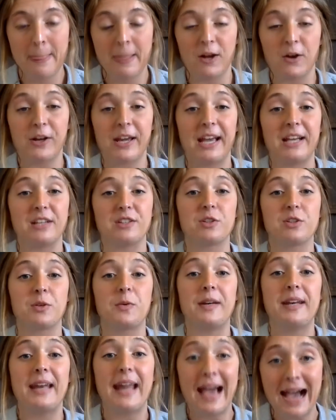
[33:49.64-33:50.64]
Okay, so
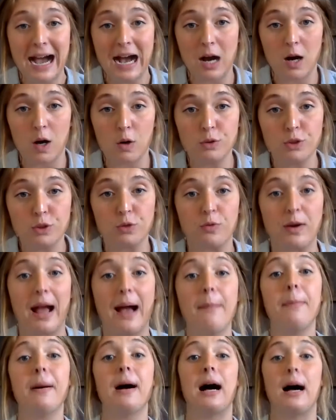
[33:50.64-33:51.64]
now to
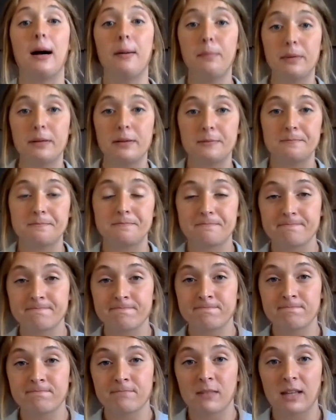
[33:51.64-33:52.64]
wrap up,
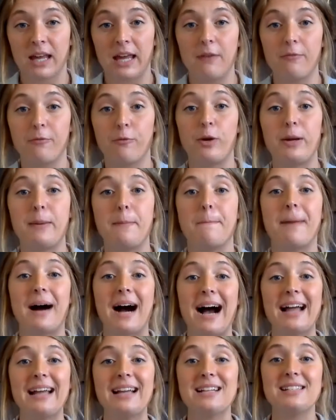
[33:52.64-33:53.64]
if we
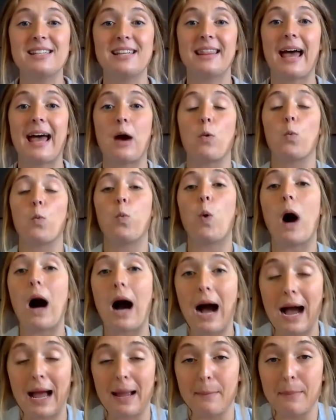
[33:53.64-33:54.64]
buy into that
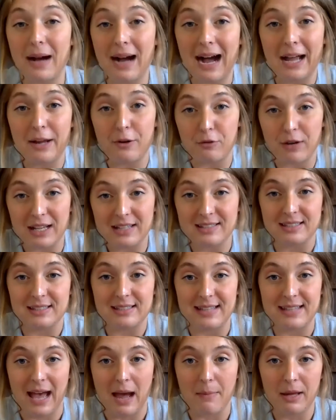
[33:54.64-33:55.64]
why behind rest and
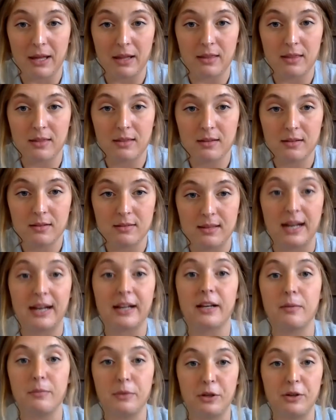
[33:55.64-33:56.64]
Sabbath, that
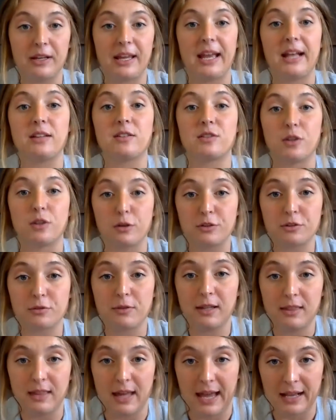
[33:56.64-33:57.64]
it communicates those
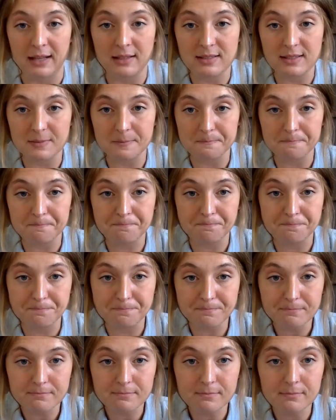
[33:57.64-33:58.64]
3 things,
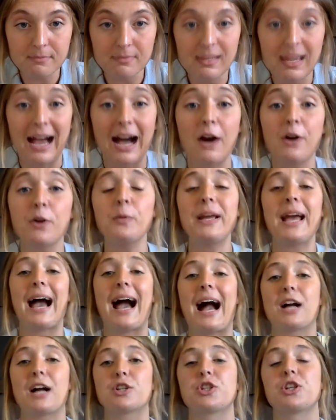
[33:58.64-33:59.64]
how do we
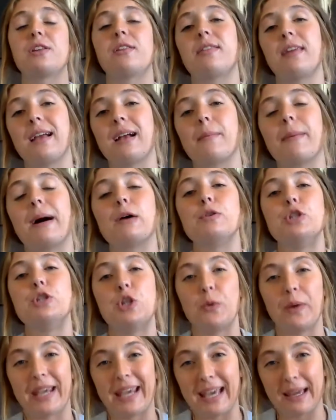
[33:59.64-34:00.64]
actually think about
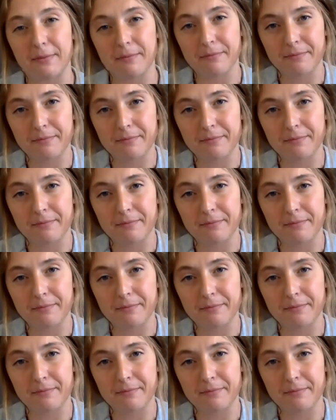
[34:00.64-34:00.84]
doing it?